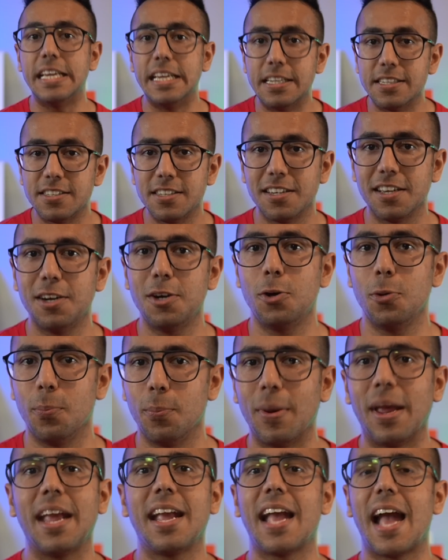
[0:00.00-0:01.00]
easier to
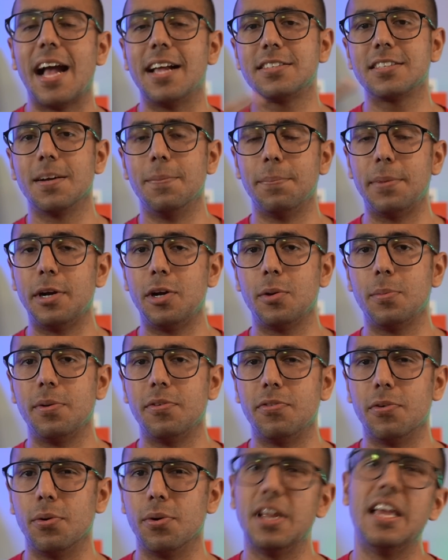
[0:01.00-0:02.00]
make as compared to
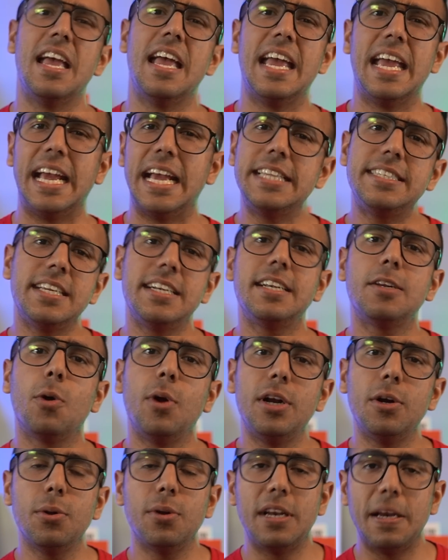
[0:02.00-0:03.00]
before is it
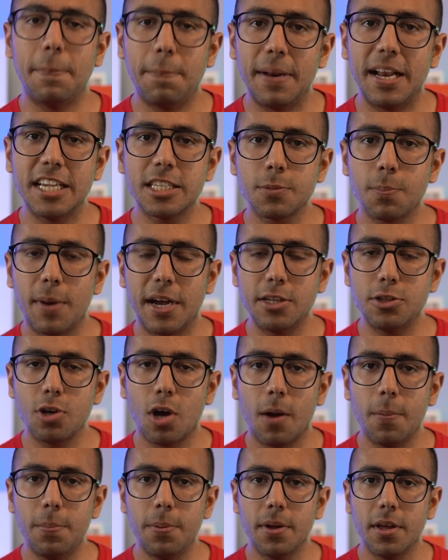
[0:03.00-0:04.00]
going to replace my
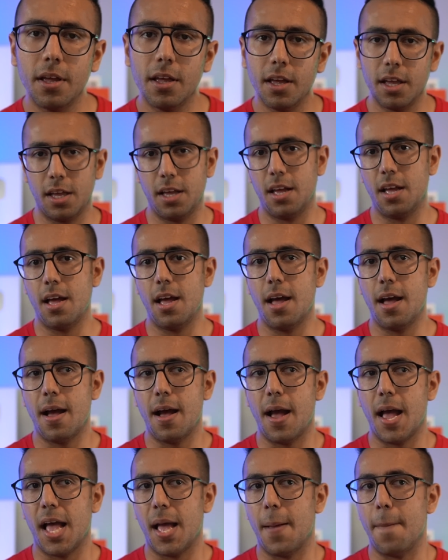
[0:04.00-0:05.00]
job
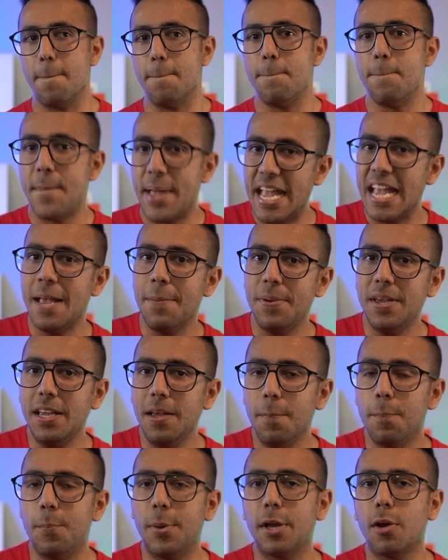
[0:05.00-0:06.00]

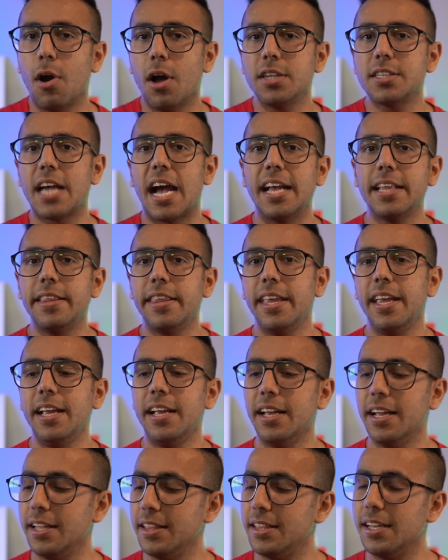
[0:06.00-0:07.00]
maybe because i
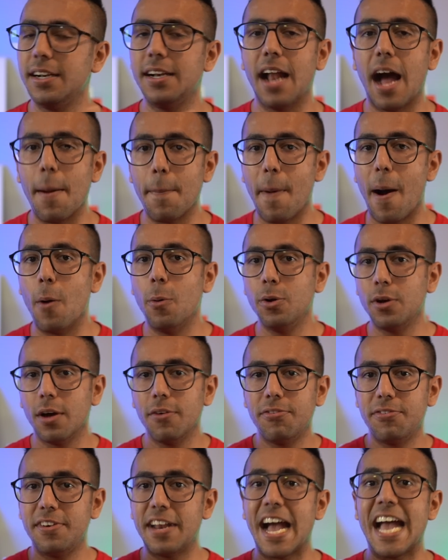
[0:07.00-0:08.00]
think the amount
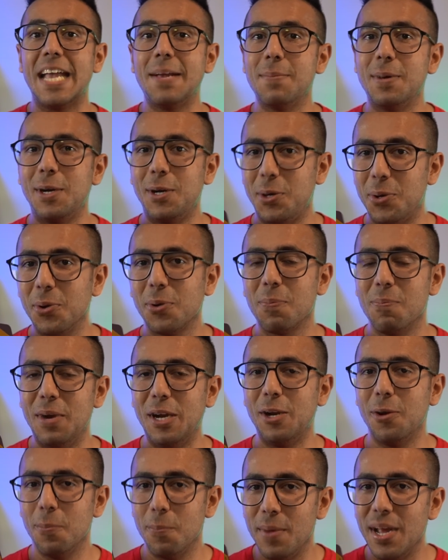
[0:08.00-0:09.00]
of time it took
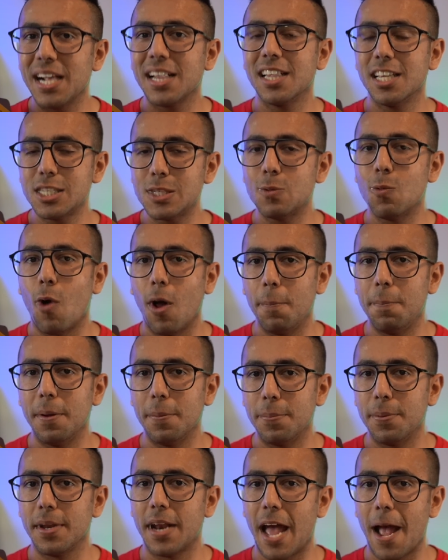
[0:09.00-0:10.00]
me to make this
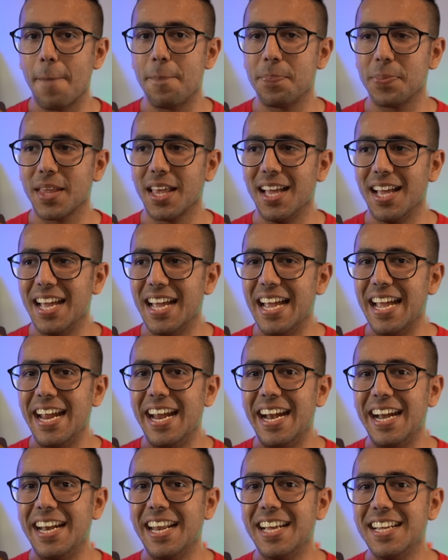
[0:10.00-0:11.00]
wallpaper app
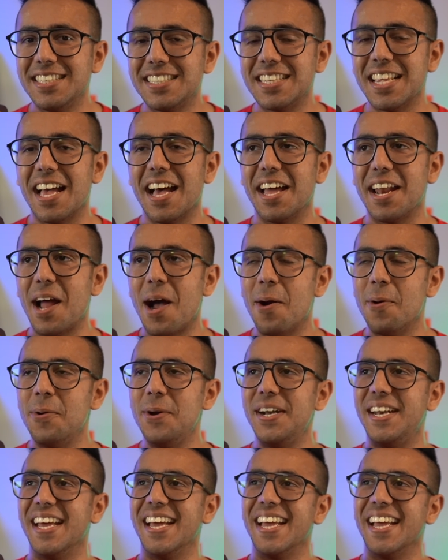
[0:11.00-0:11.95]
it is around